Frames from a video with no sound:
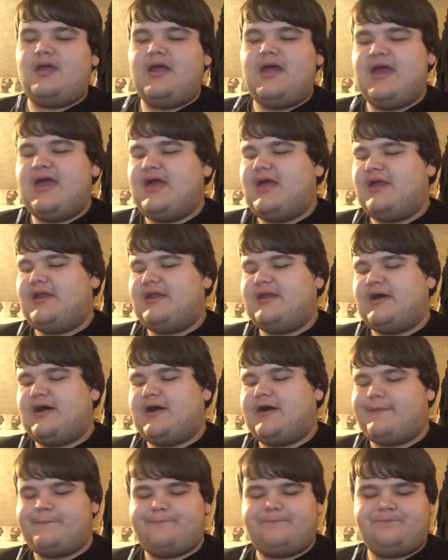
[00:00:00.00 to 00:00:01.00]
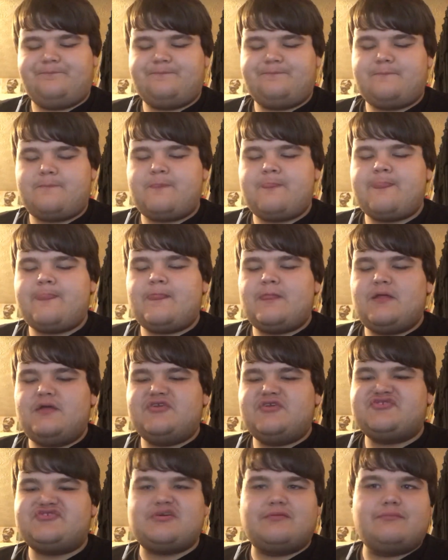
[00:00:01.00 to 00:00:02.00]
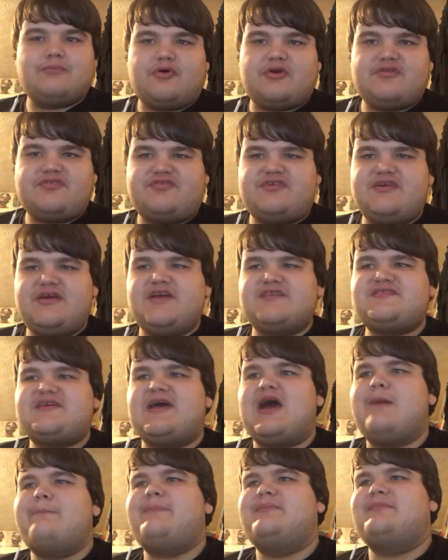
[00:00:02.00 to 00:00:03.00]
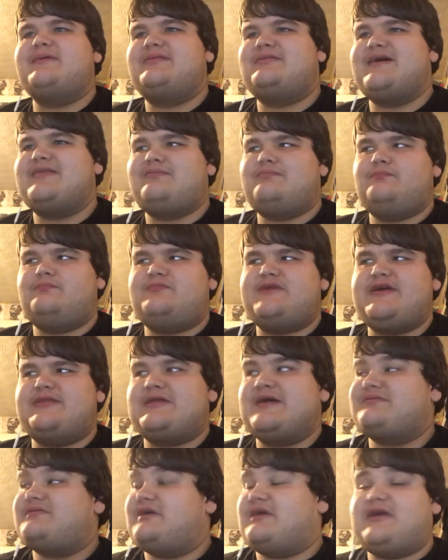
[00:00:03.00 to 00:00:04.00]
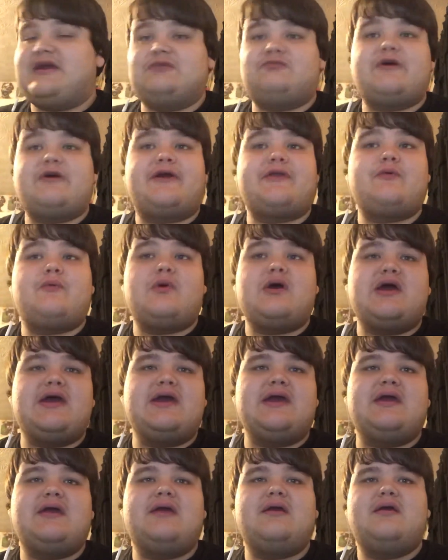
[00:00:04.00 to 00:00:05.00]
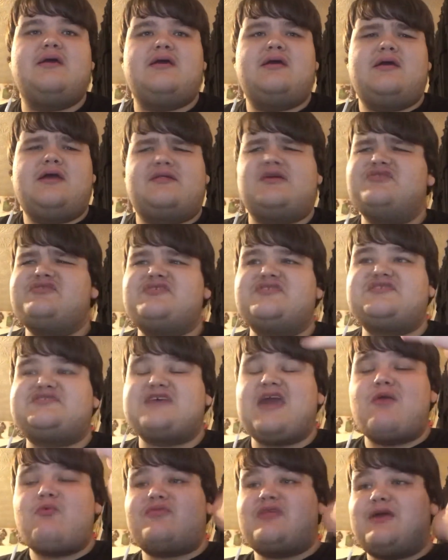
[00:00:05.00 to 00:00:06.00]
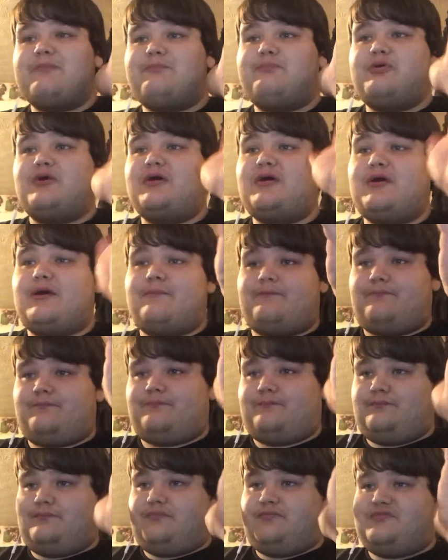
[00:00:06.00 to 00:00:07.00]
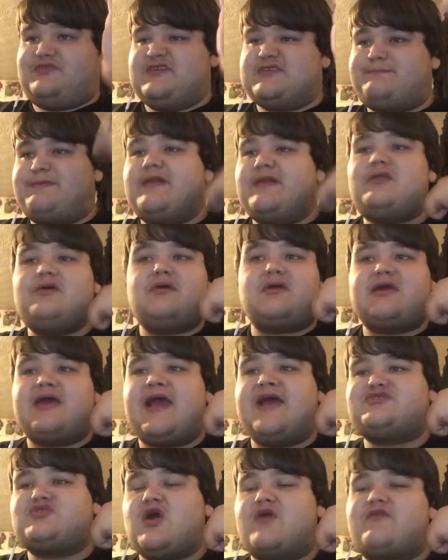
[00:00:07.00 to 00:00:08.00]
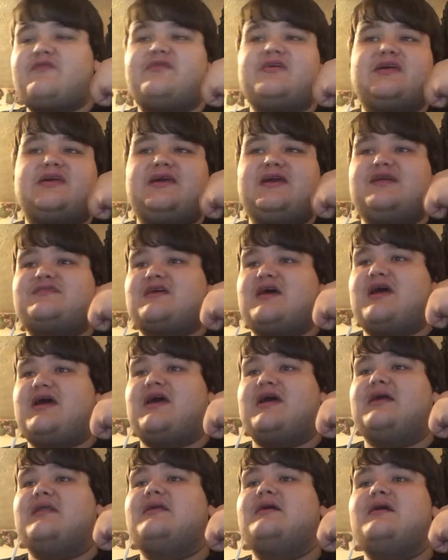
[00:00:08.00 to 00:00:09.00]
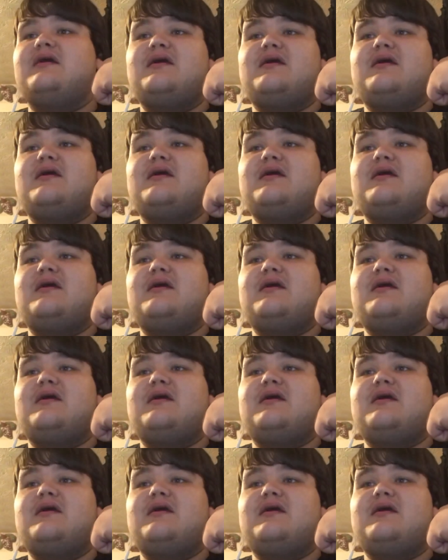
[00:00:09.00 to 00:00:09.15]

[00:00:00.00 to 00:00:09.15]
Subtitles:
And some more things happen. They let the kid run away. And there's a scene where they put this pillowcase over the kid's head.